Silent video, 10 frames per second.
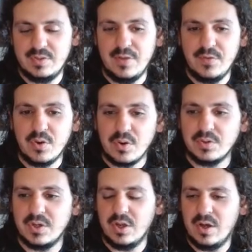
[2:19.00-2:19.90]

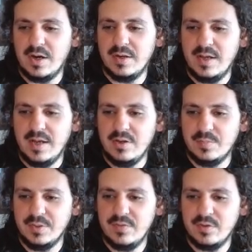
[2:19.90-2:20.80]
holding a lot and you
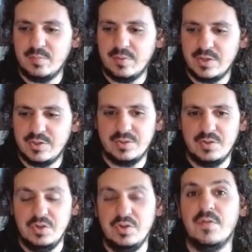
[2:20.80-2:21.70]
believe in the project,
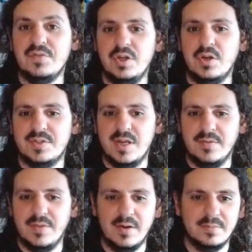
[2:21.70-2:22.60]
you obviously don't sell
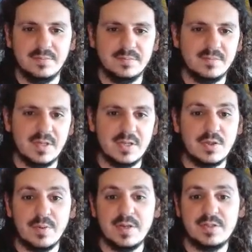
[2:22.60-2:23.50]
now, because the
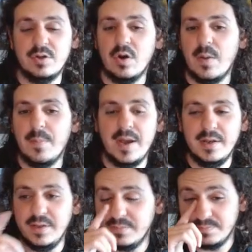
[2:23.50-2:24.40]
price could go up
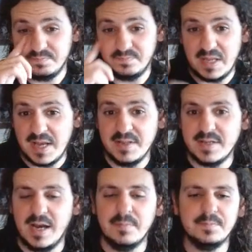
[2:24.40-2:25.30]
any time.